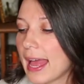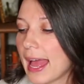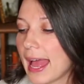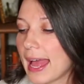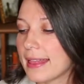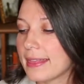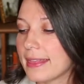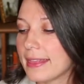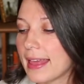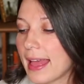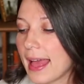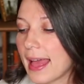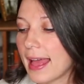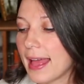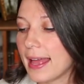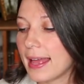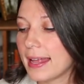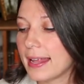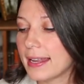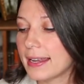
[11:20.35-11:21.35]
And
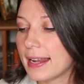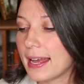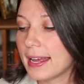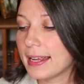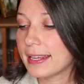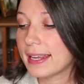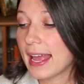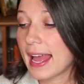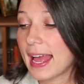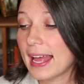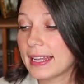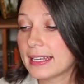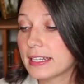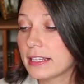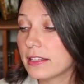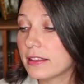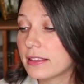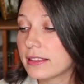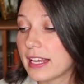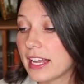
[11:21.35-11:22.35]
then
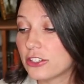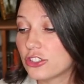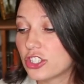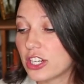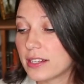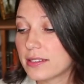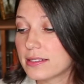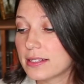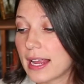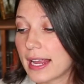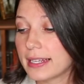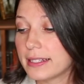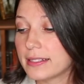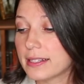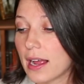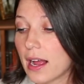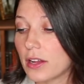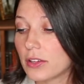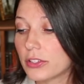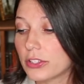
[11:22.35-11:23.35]
again, that just
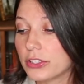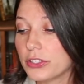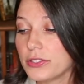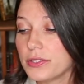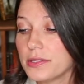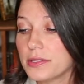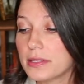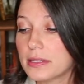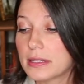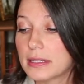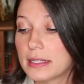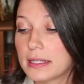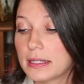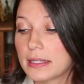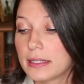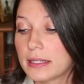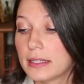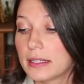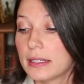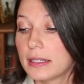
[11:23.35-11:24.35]
$9,
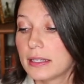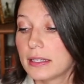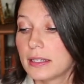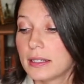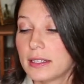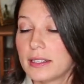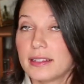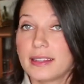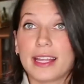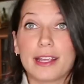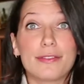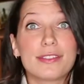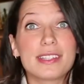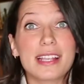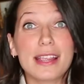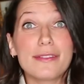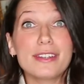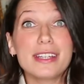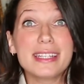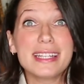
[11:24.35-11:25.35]
they've
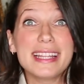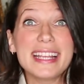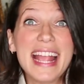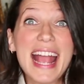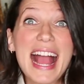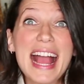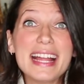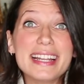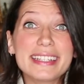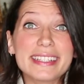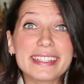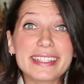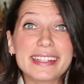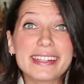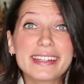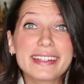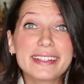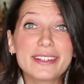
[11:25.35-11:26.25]
saved it to the end.